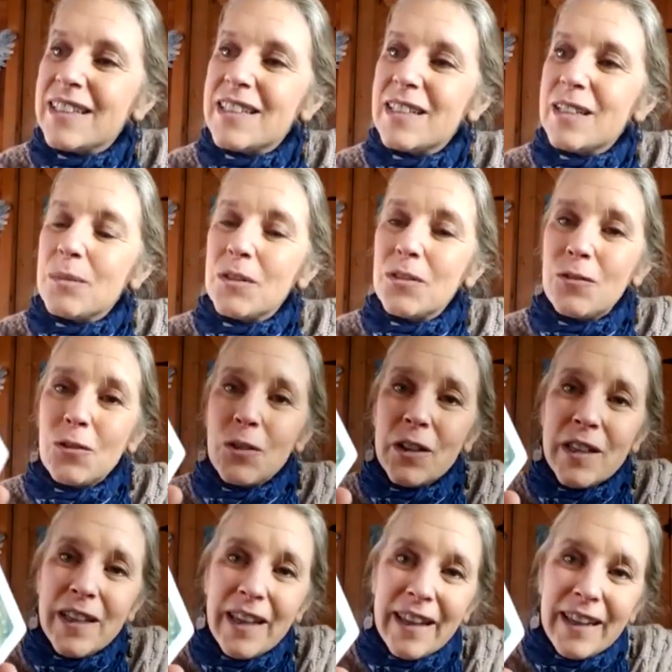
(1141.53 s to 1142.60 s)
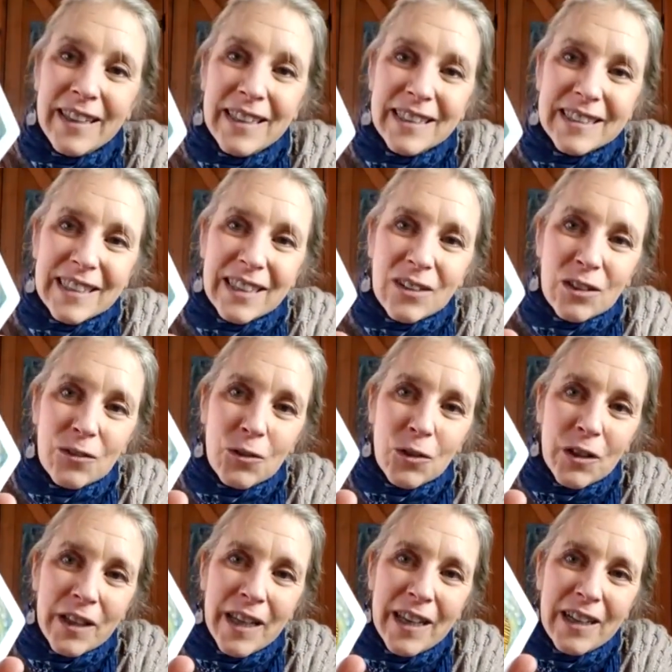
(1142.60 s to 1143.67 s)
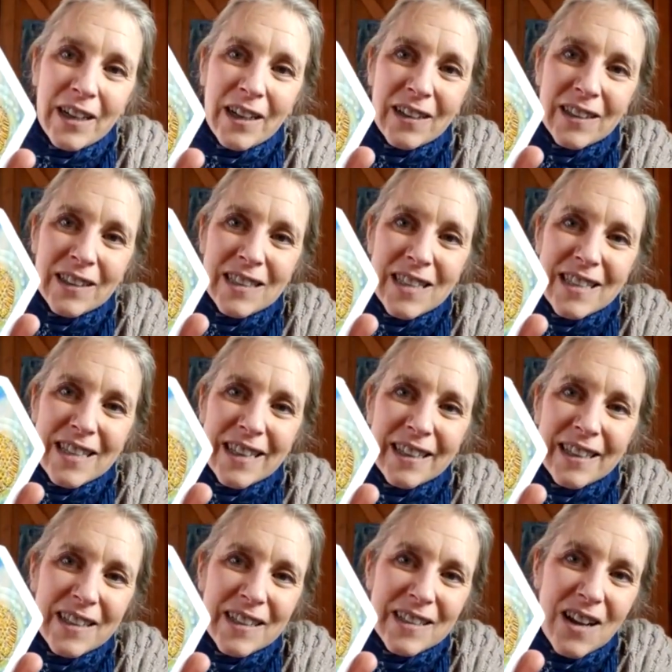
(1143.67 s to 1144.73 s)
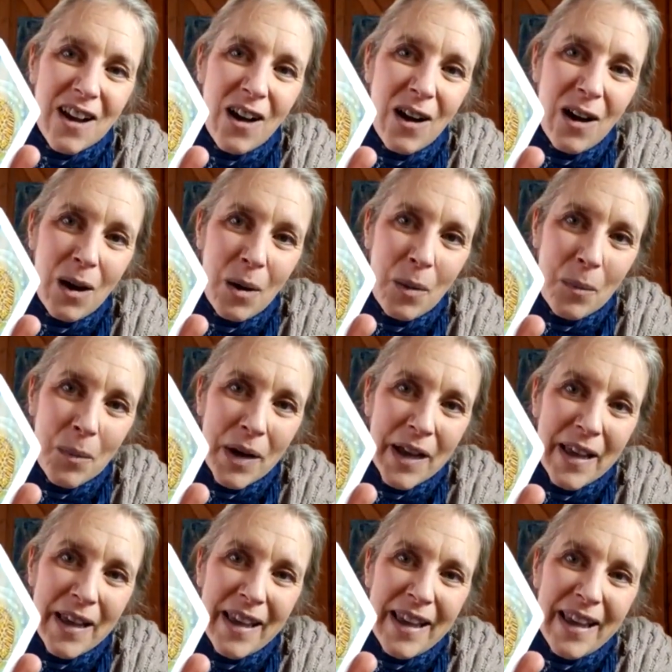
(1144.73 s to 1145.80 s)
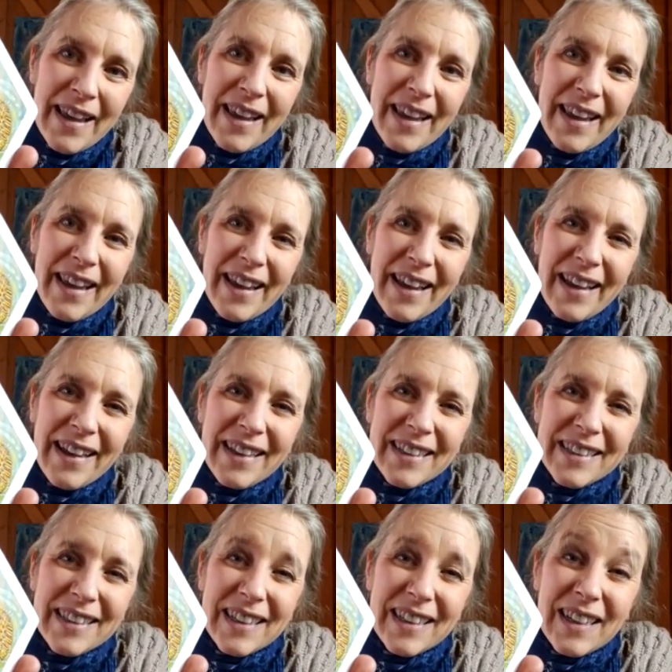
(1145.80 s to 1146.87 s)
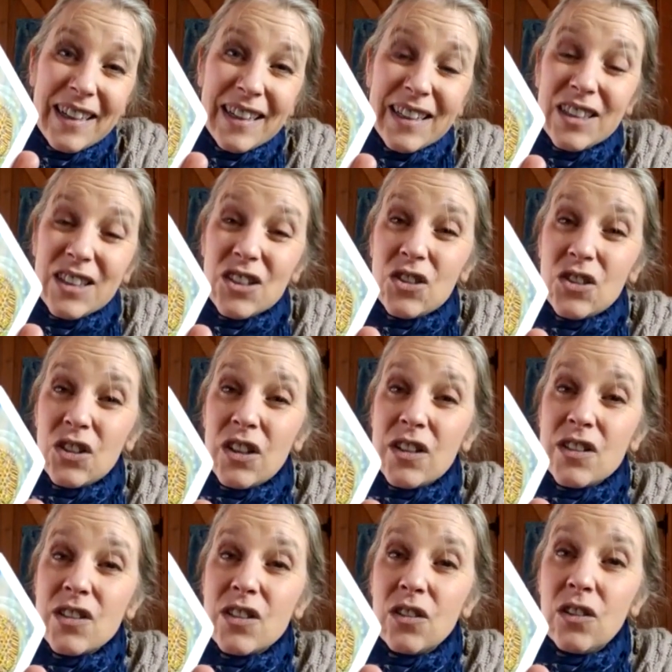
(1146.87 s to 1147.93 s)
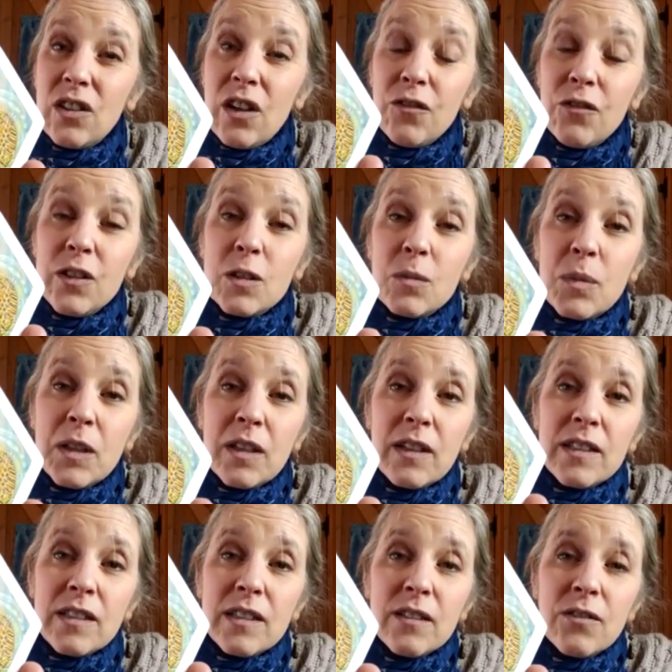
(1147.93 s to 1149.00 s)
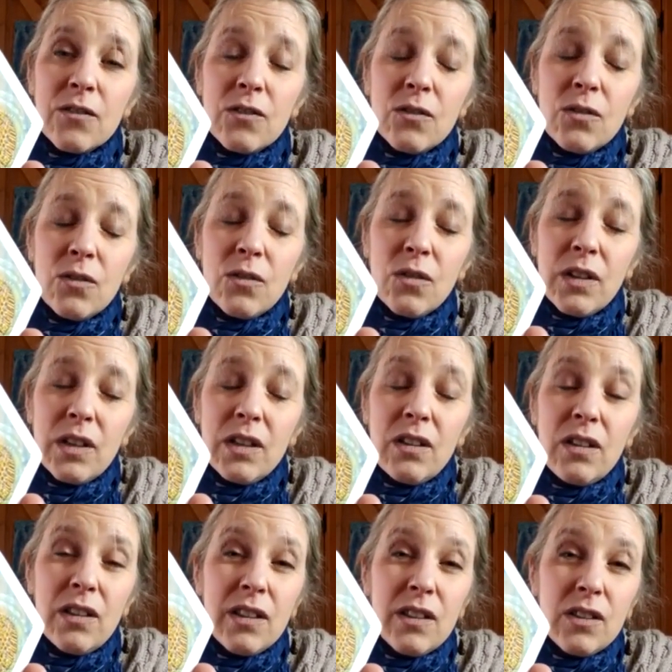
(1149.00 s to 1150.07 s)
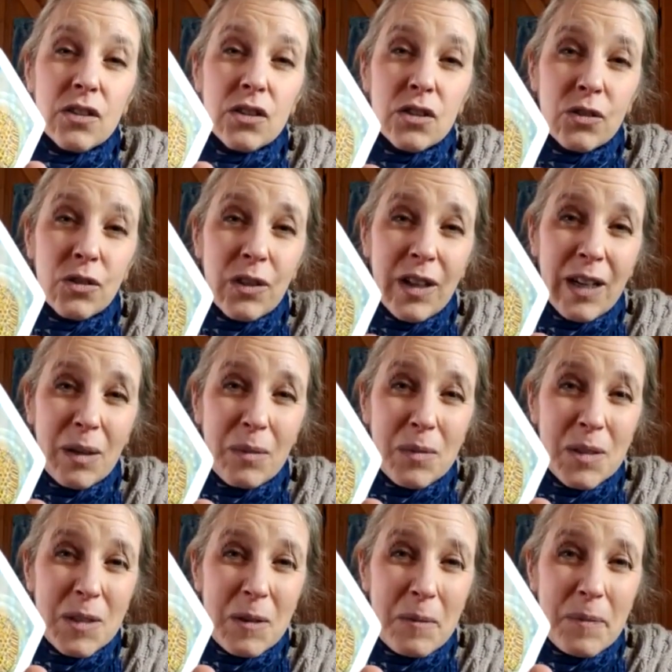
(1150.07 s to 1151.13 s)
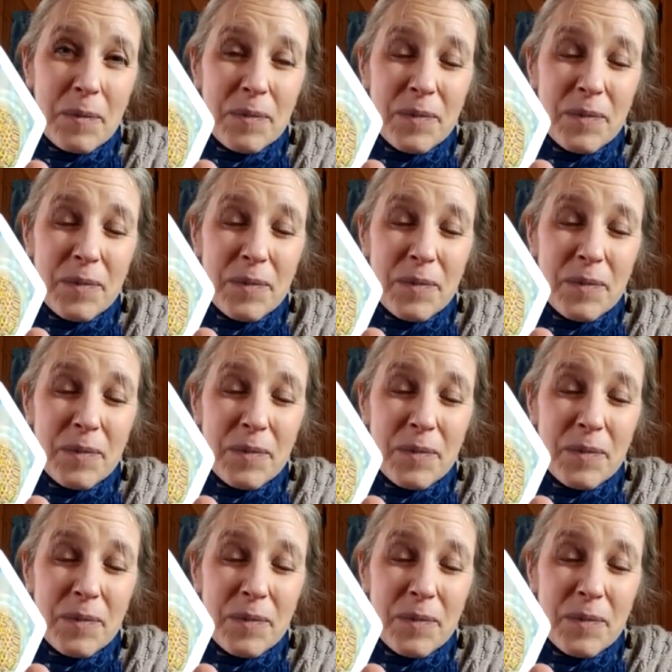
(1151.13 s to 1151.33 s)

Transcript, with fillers: it's number 48 out of 48 cards, and it is Hum. And I just love this because it really describes